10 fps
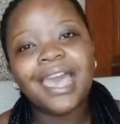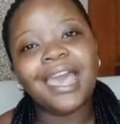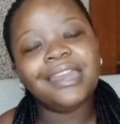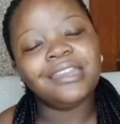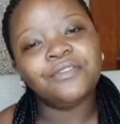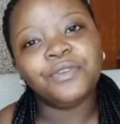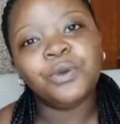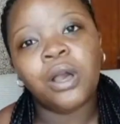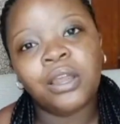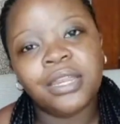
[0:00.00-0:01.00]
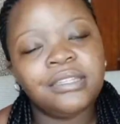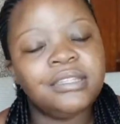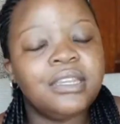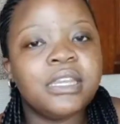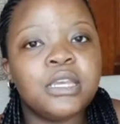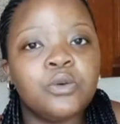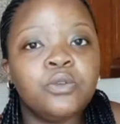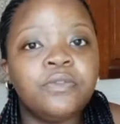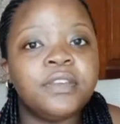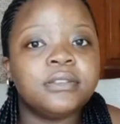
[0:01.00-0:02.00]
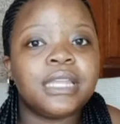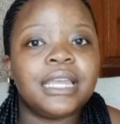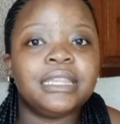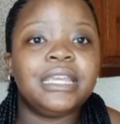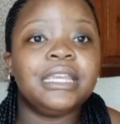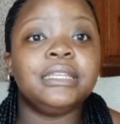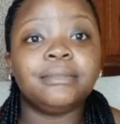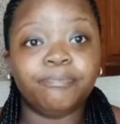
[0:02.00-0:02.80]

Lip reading: And if you are a senior who feels like they